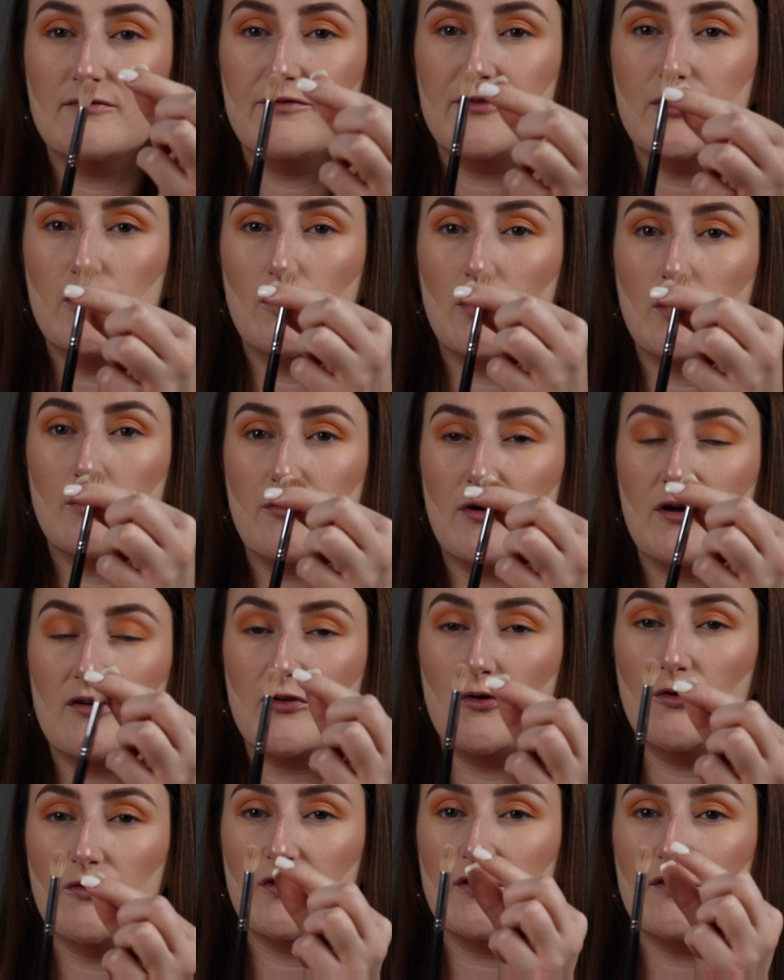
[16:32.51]
fewer
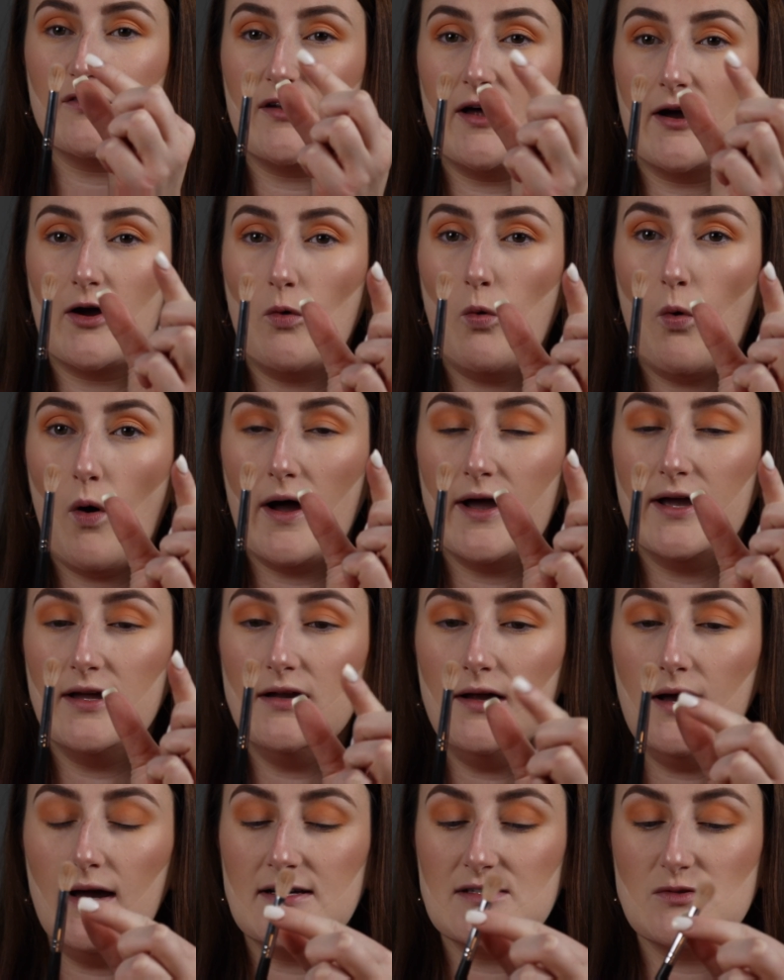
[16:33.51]
bristles and it's not quite
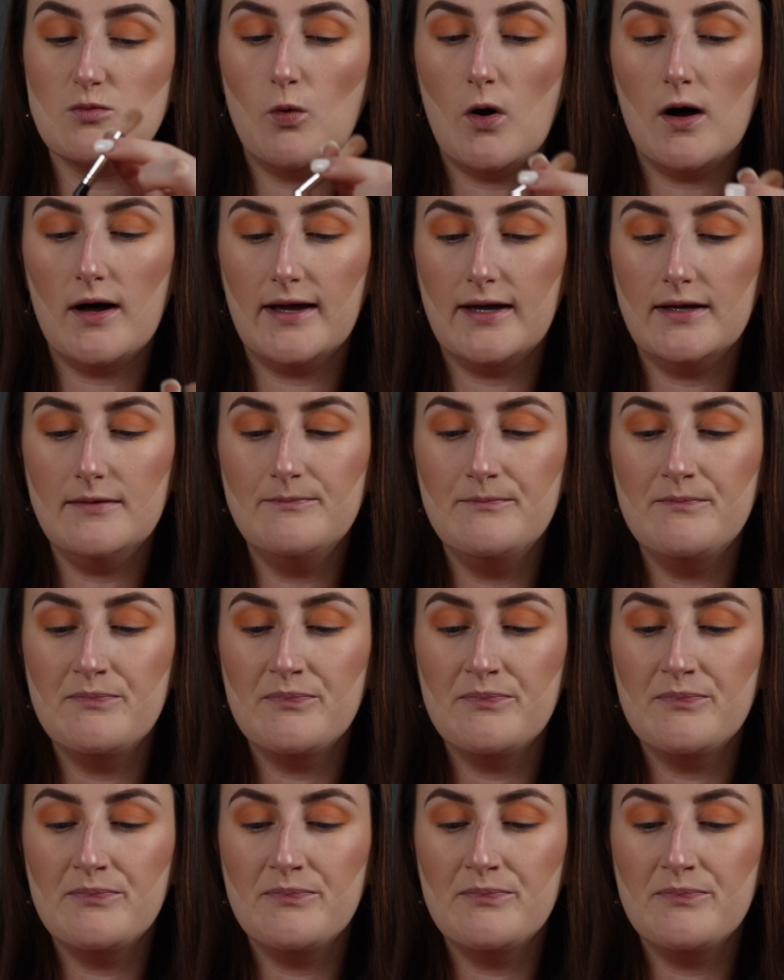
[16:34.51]
as wide.